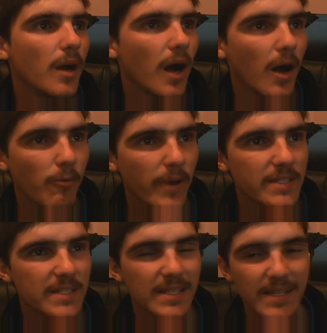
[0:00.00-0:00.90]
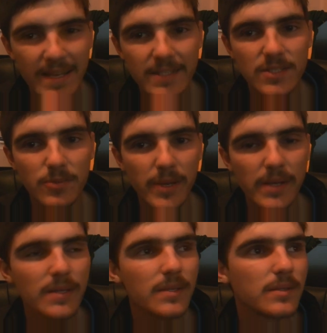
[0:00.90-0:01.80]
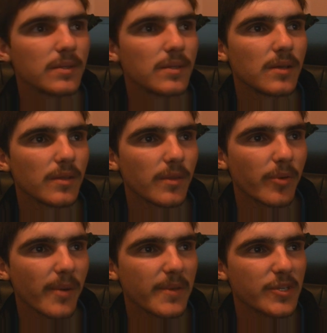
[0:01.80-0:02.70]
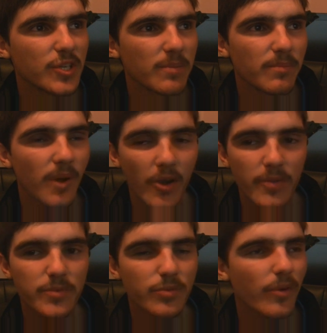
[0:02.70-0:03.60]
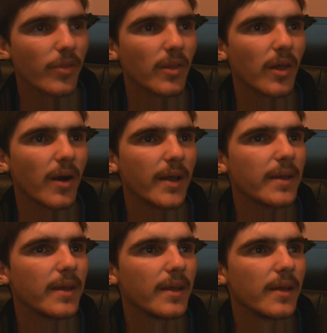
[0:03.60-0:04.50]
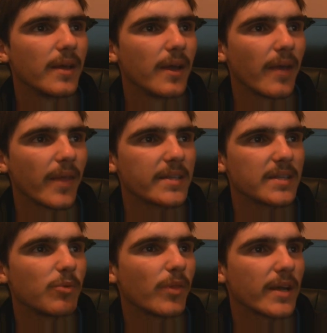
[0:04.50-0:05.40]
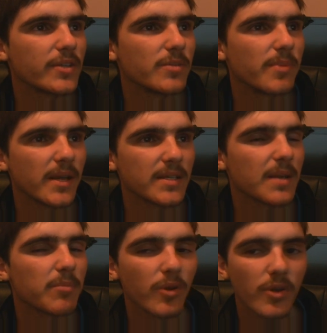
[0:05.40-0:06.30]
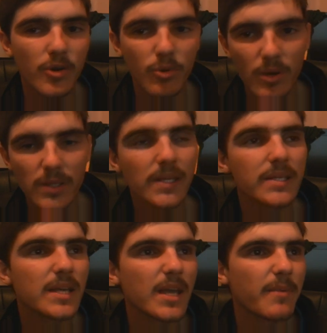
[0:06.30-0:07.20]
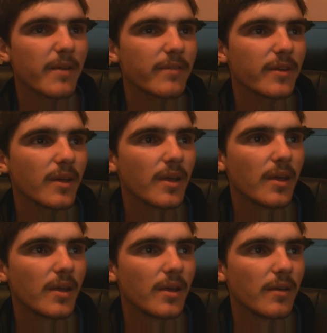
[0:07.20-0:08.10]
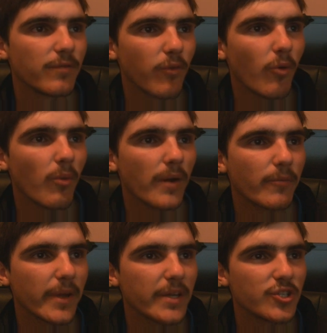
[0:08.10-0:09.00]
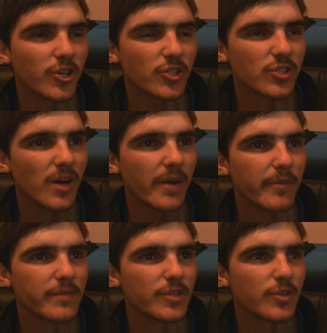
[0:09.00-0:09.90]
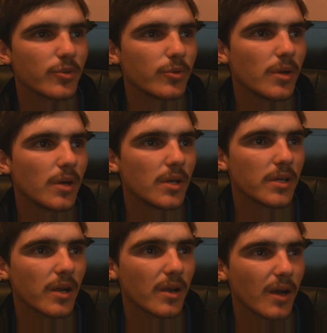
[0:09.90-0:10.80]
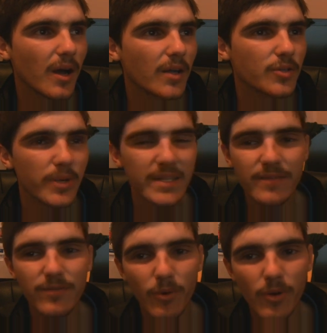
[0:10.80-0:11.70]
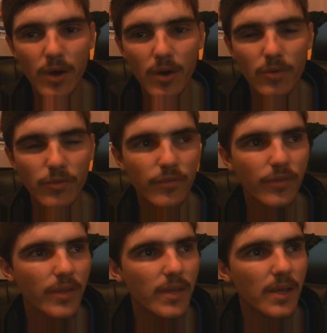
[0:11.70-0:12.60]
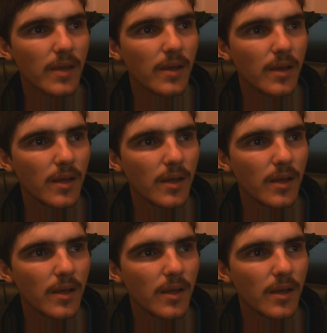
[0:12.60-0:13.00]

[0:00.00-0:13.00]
Westie needed to win. The premiership hopes were on the line, and they did what they do best. They put on a quality team effort. 4-1 win, Josh Knight with 2, 24 goals for the year.